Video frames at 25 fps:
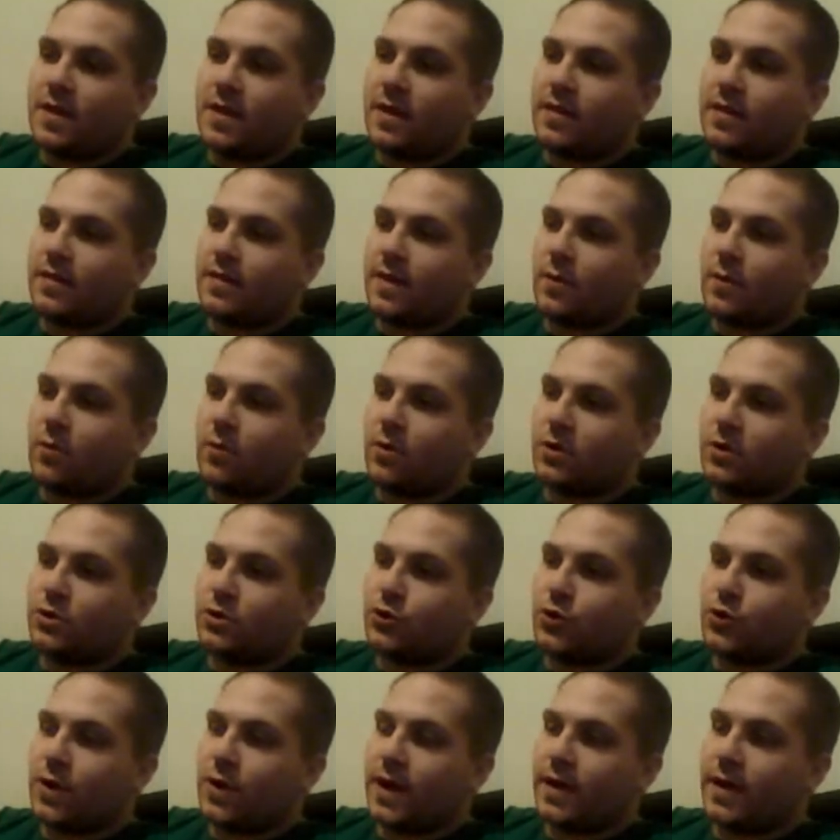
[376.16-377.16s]
If they
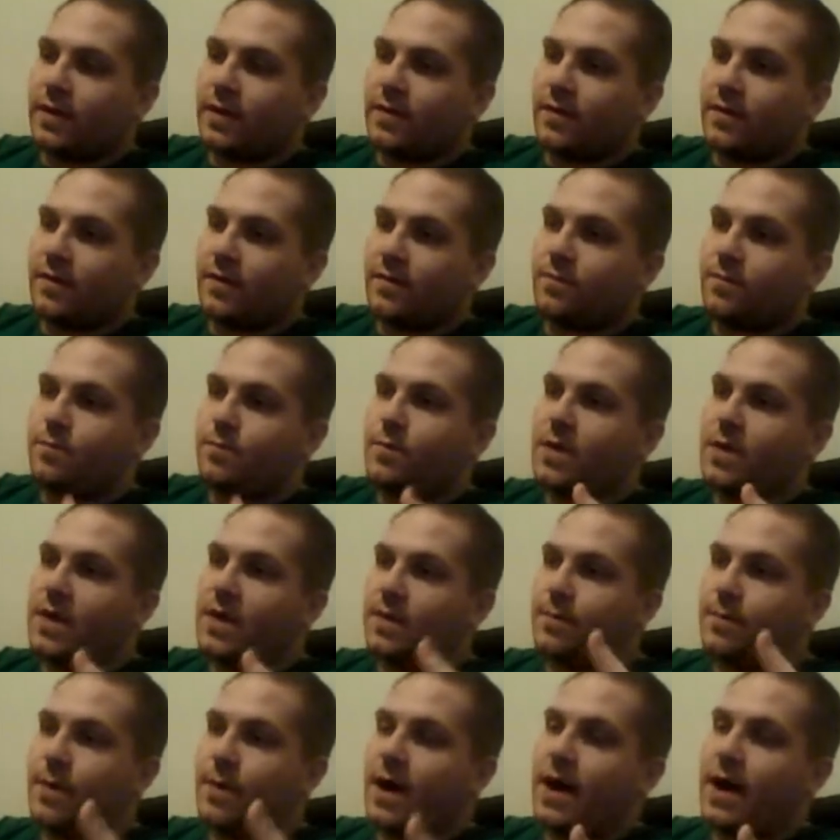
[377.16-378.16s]
weren't trying to
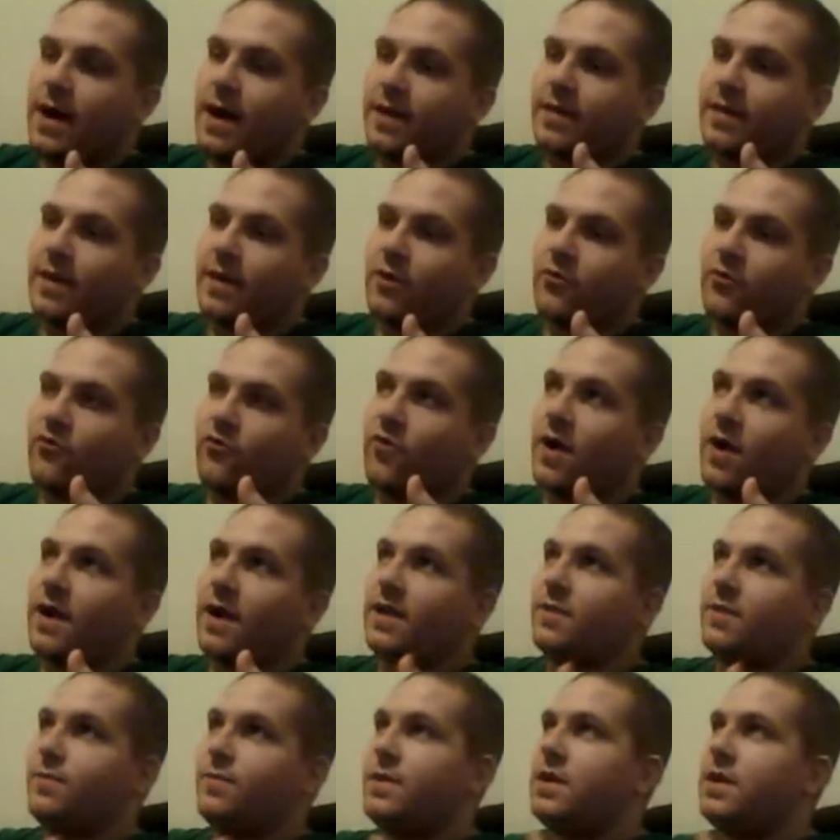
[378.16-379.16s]
be Bond, they were
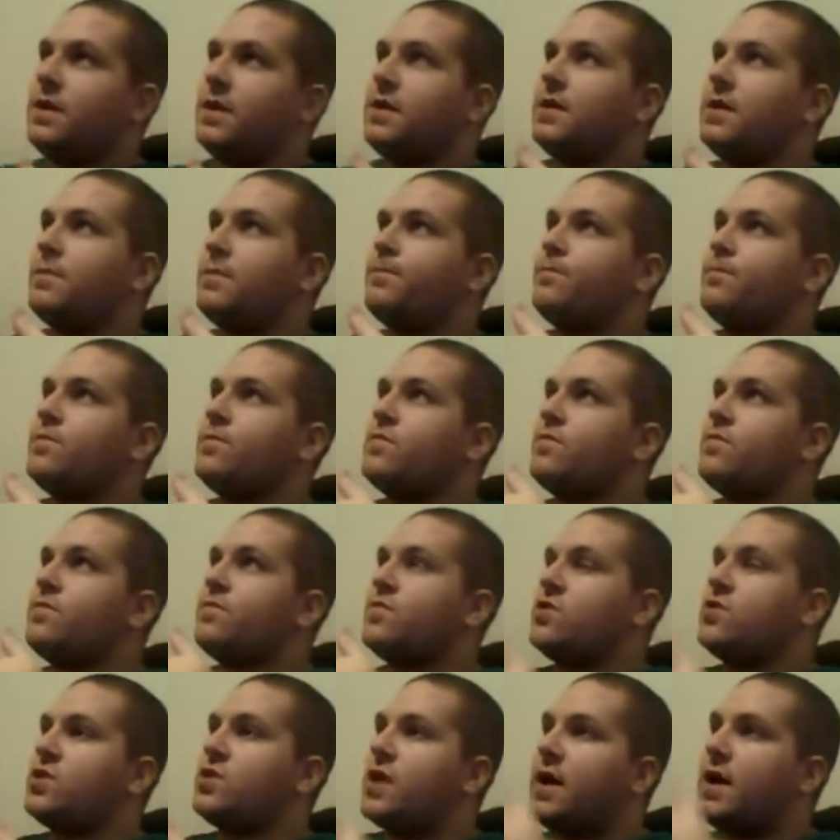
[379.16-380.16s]
trying to be
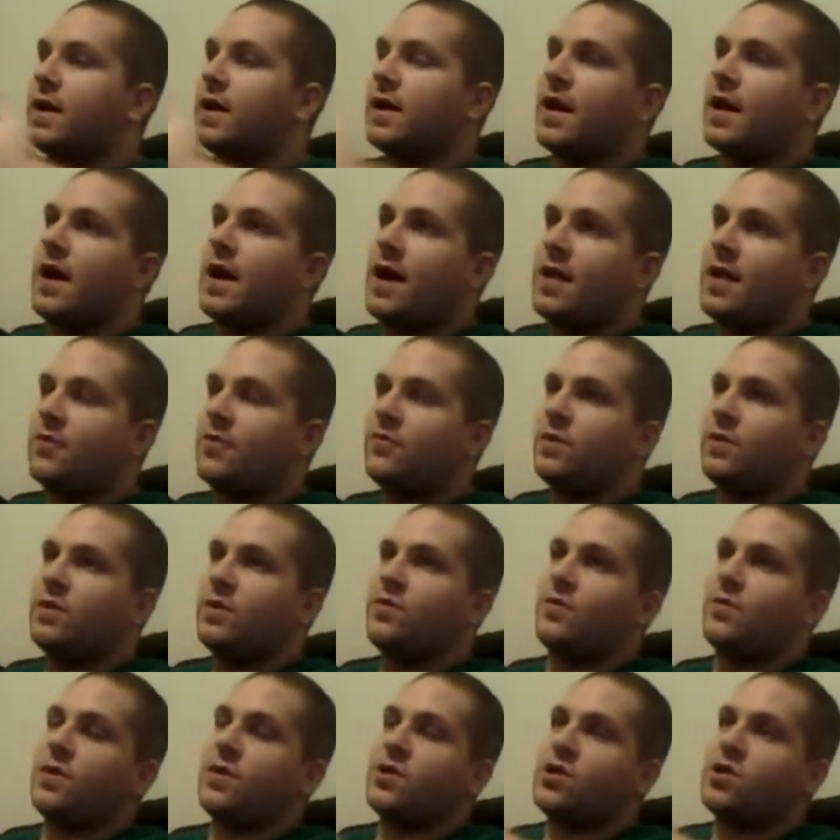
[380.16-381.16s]
Sean Connery
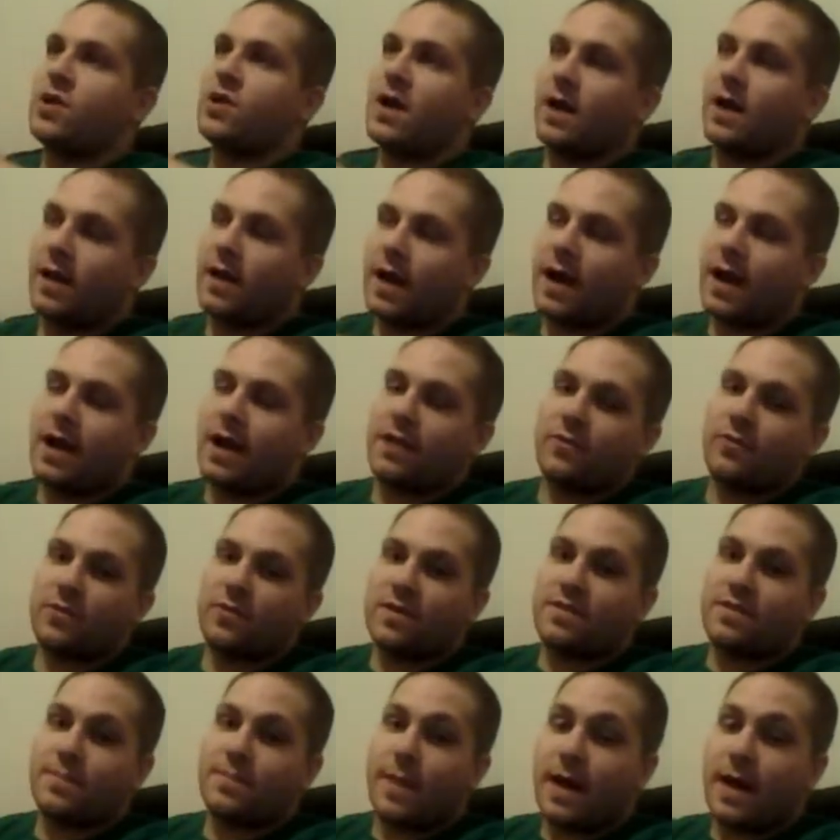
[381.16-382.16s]
doing Sean
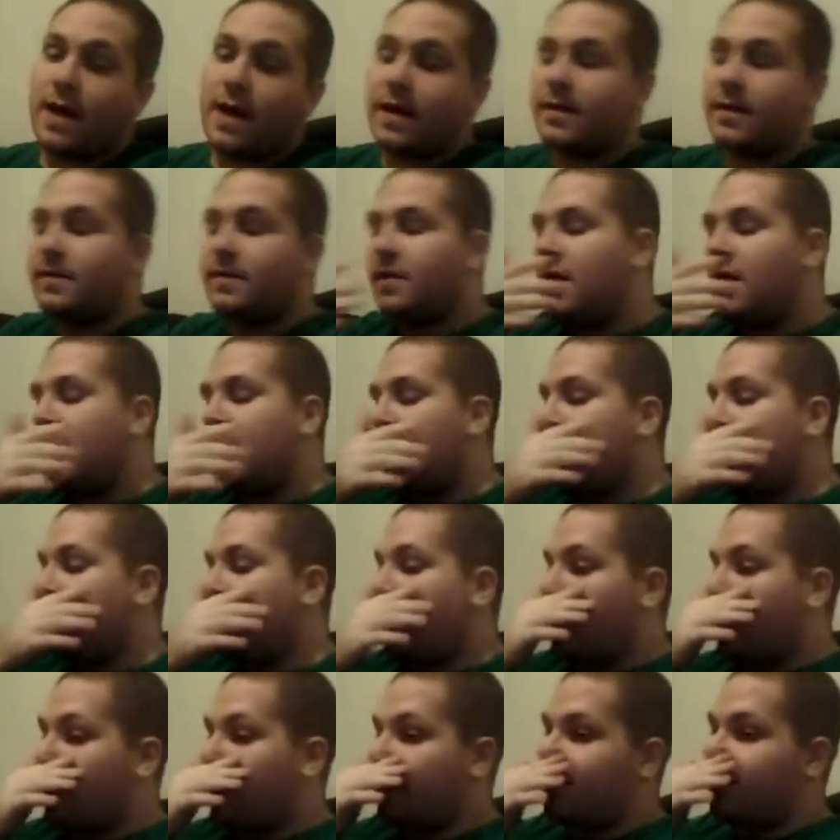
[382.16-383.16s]
Connery's Bond,
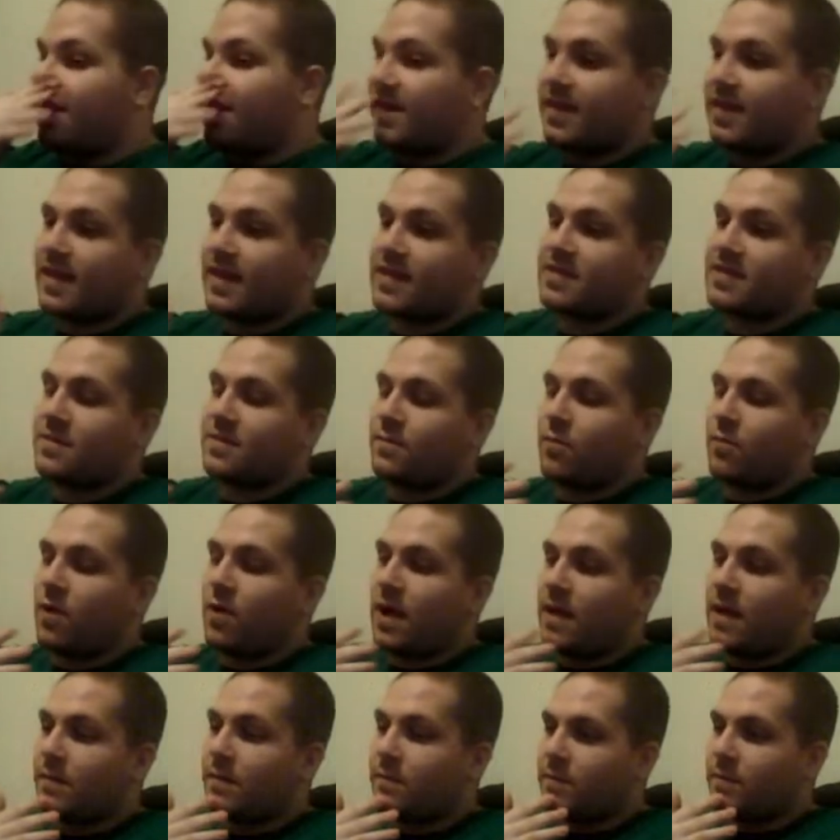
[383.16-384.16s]
and I think that's the
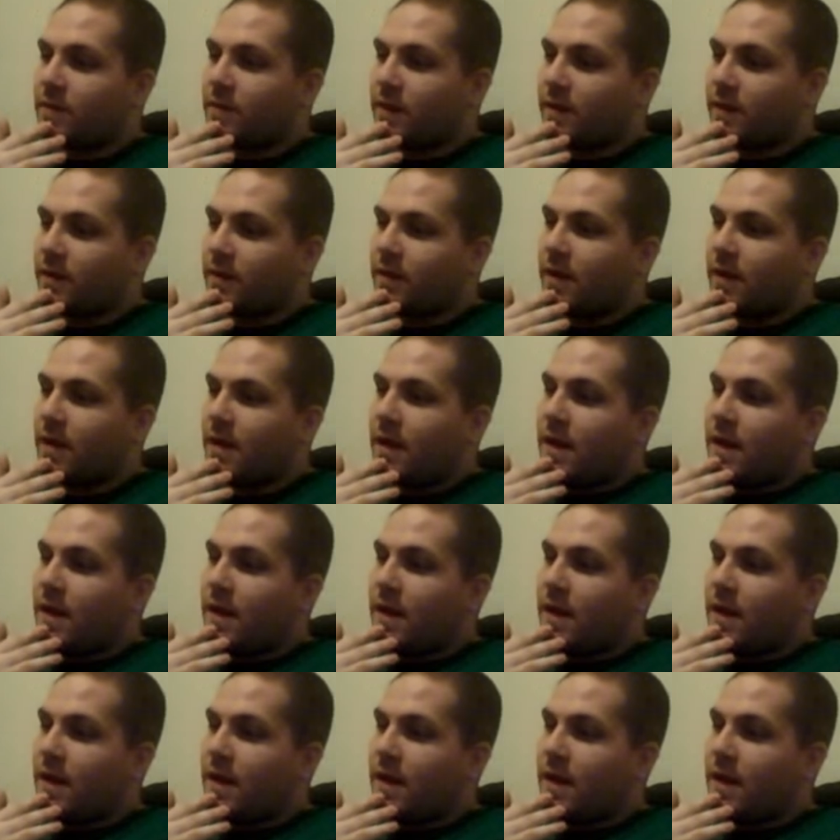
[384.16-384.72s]
problem there.